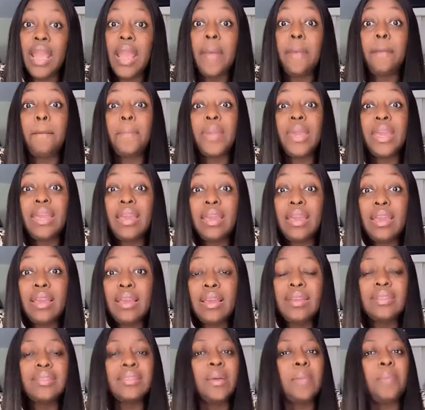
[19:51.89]
A
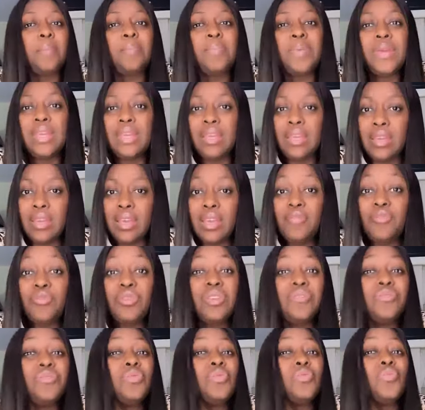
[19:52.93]
pig is a pig.
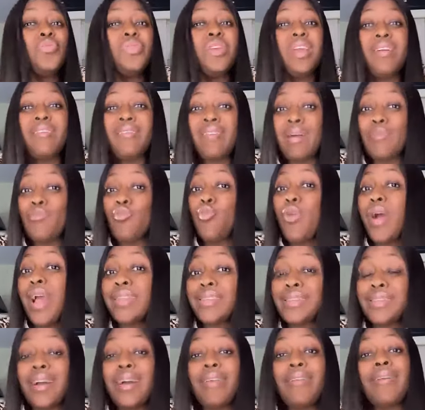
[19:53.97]
Even if you wear am
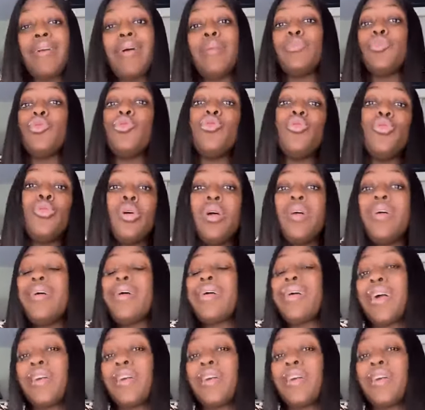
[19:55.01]
white, carry am go,